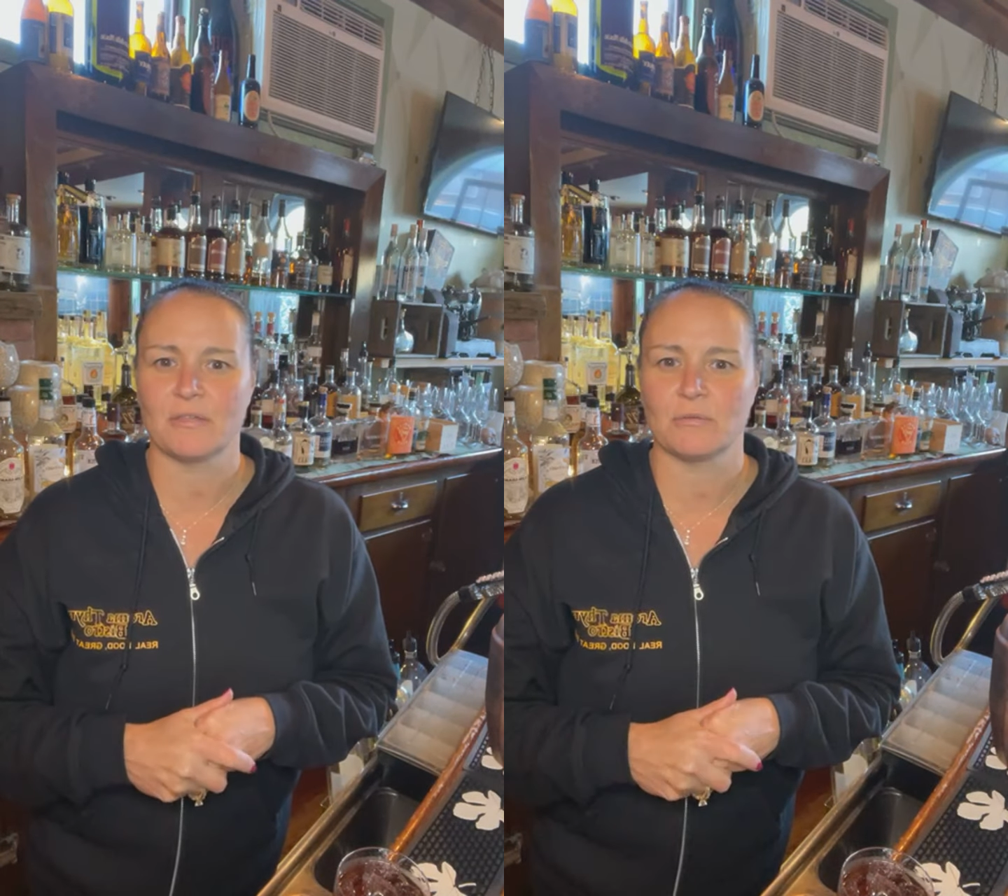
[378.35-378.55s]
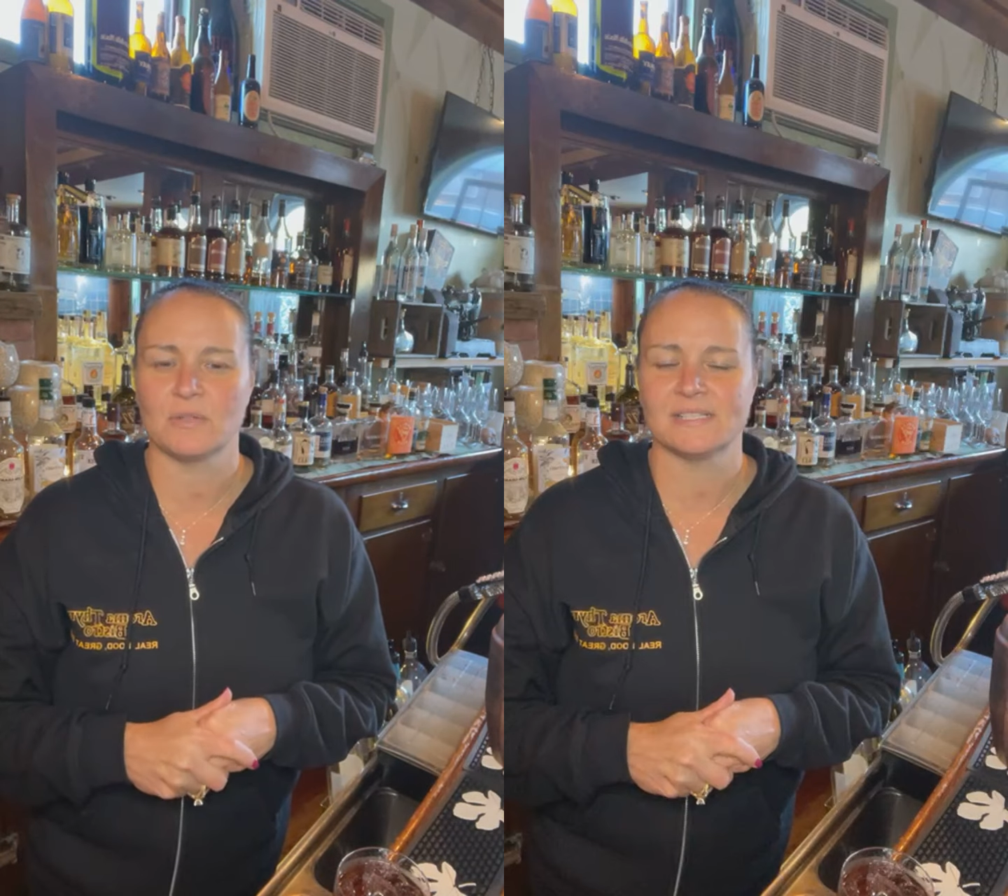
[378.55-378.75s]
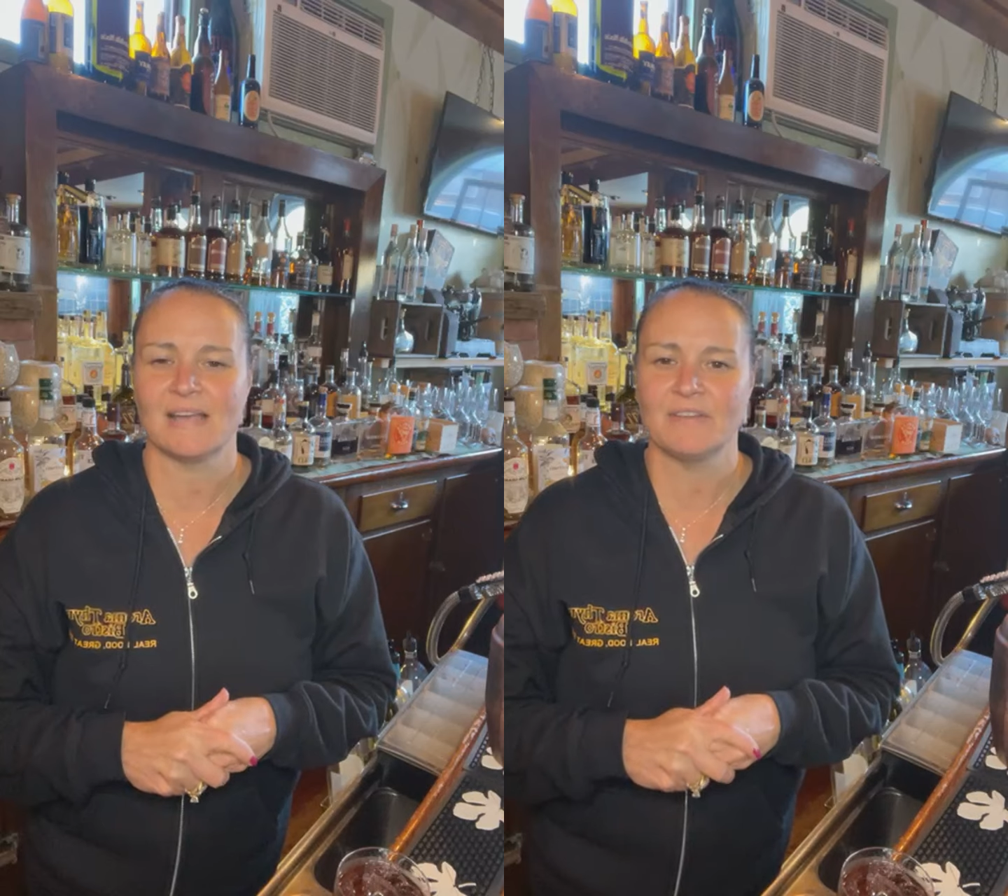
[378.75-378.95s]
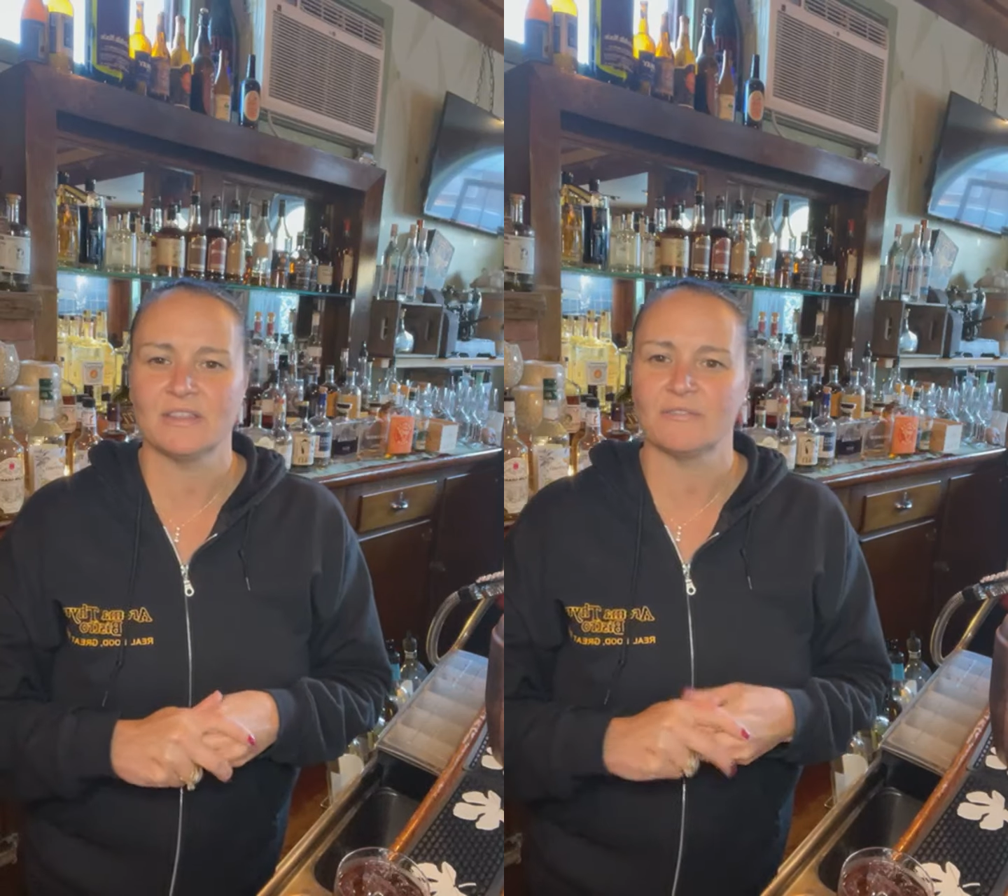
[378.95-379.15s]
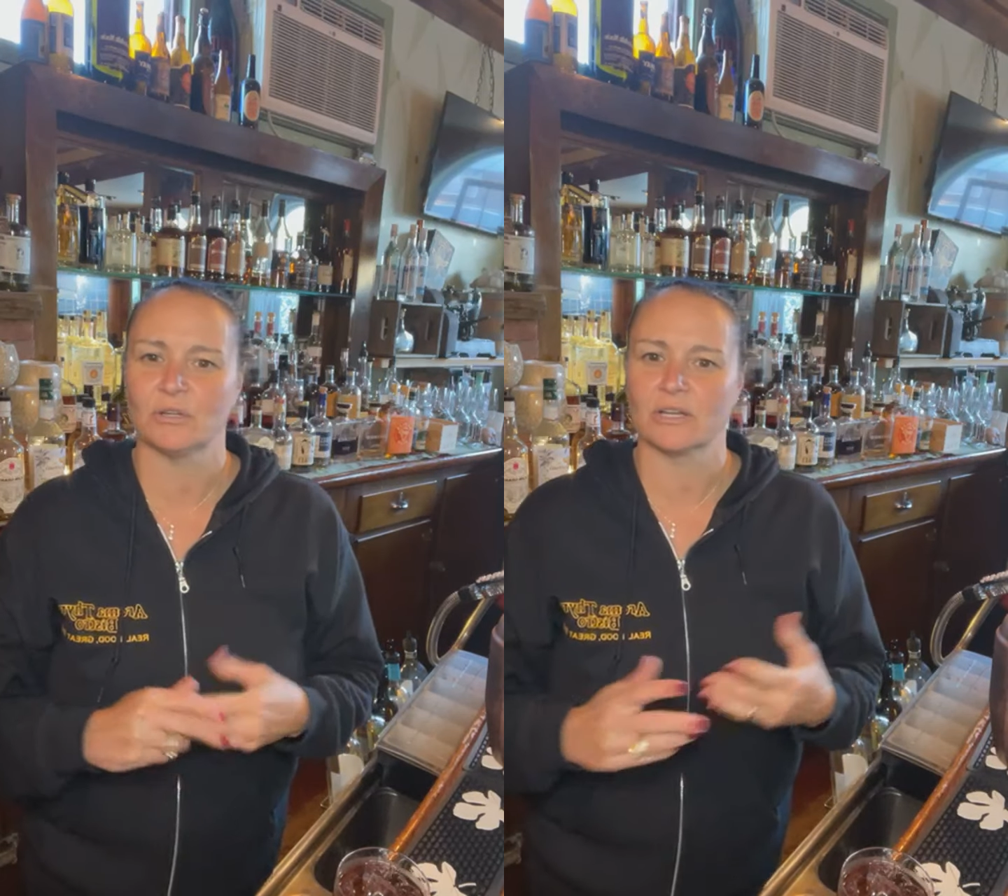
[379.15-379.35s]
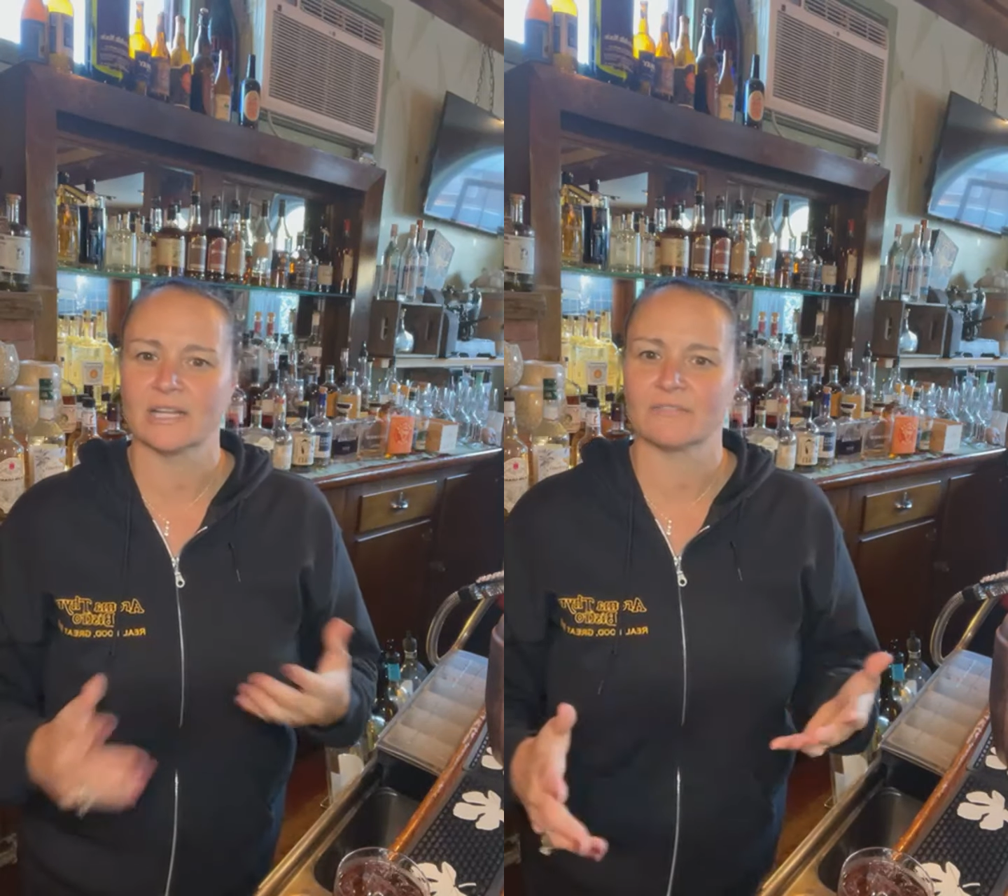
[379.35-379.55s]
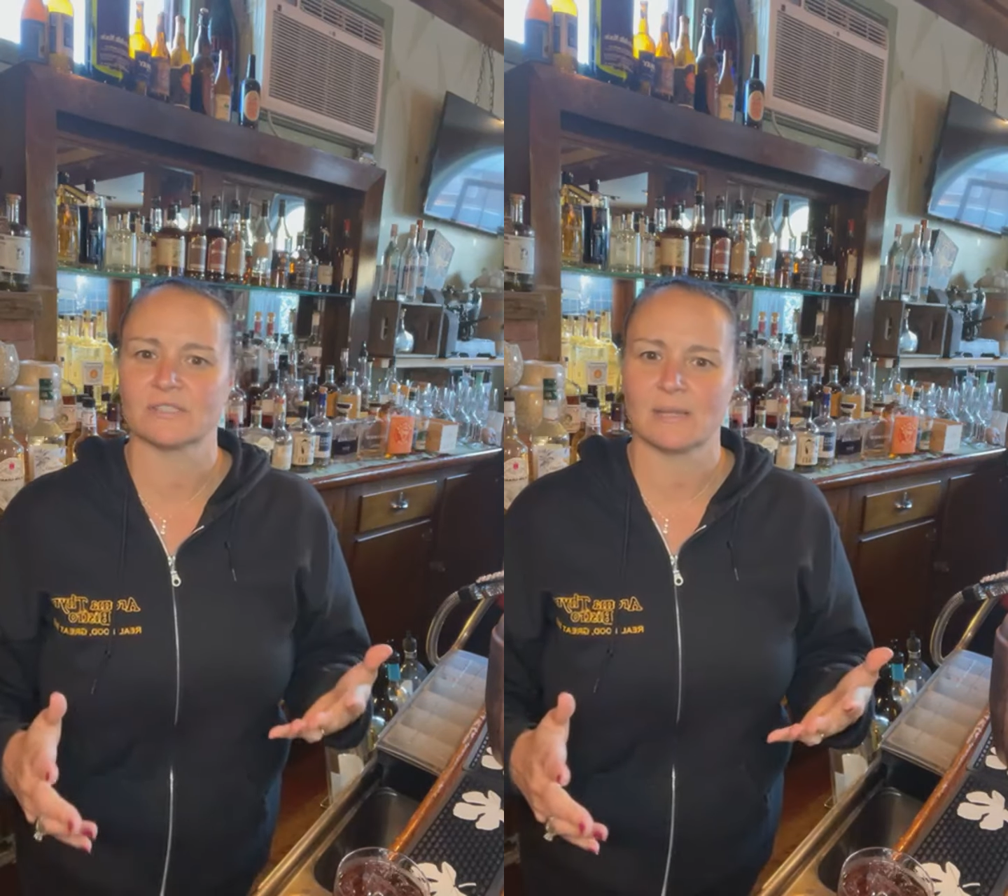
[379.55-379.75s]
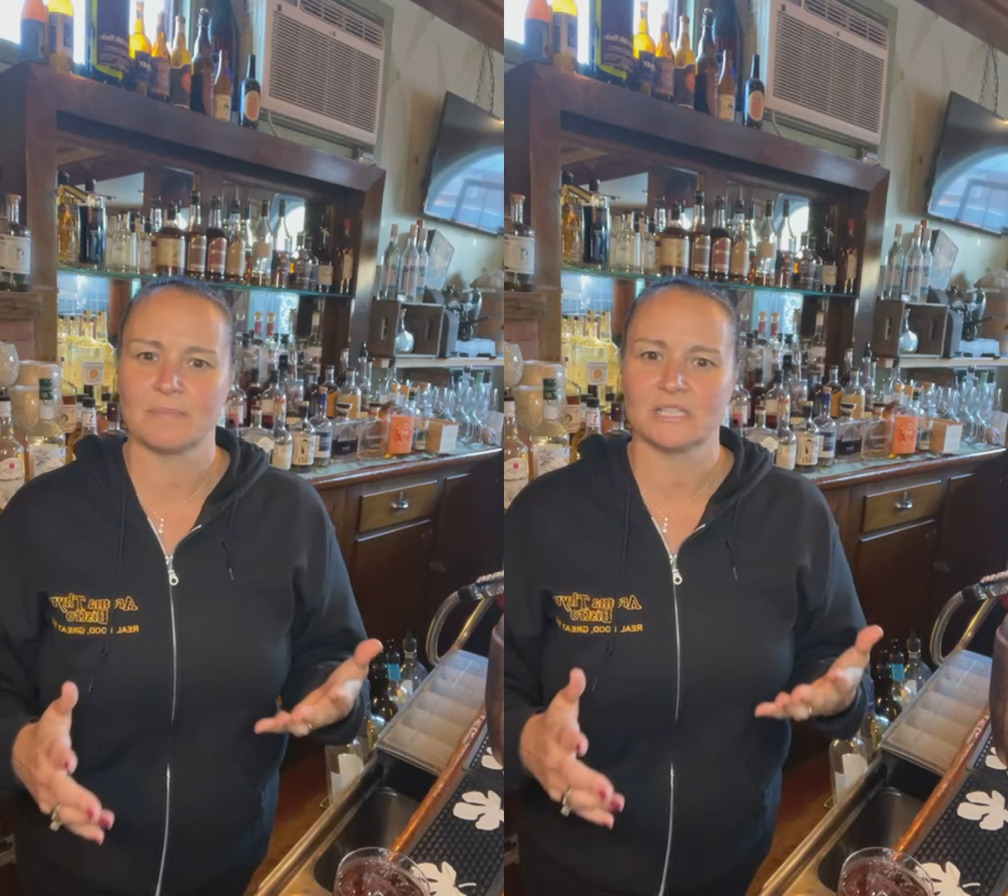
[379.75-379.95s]
through the 7th if you're looking for
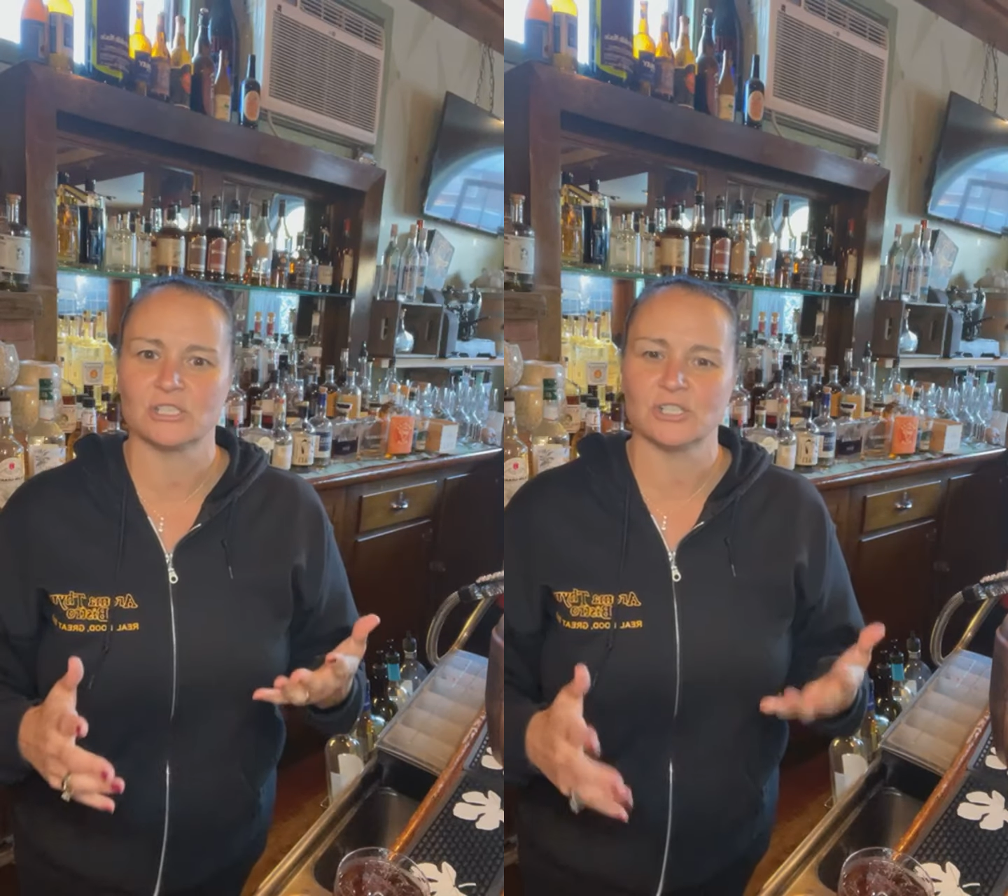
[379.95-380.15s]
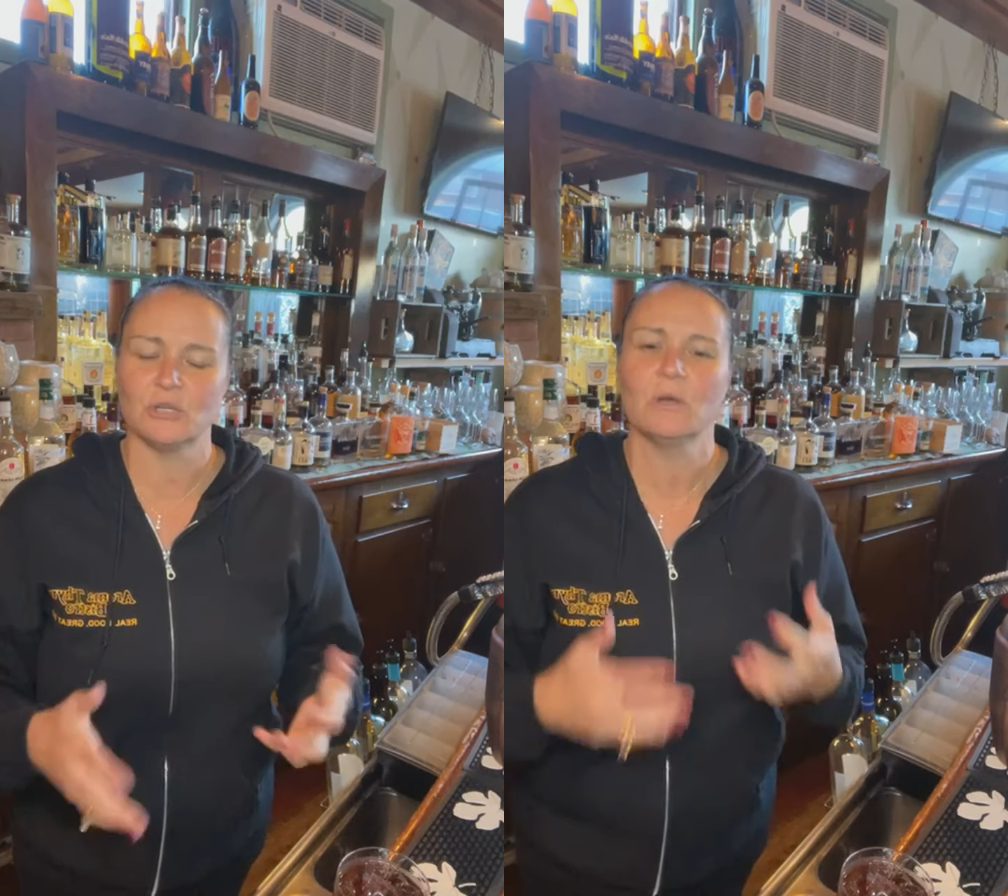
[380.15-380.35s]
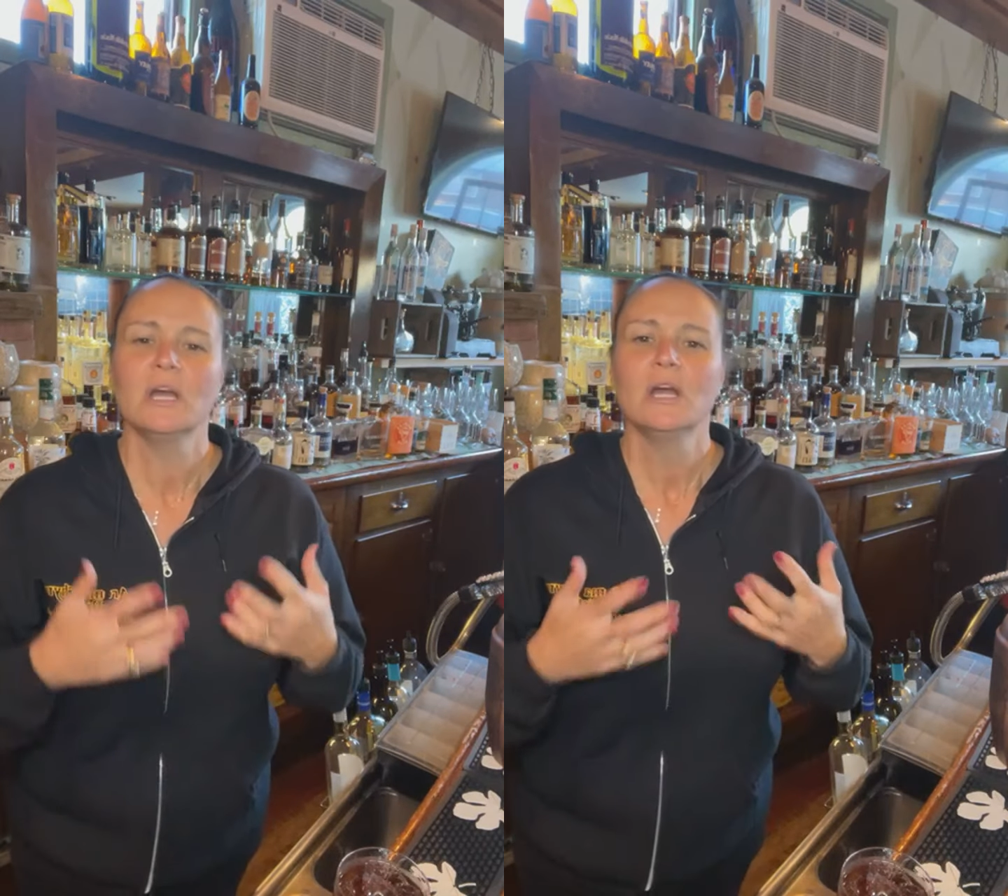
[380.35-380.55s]
something to do.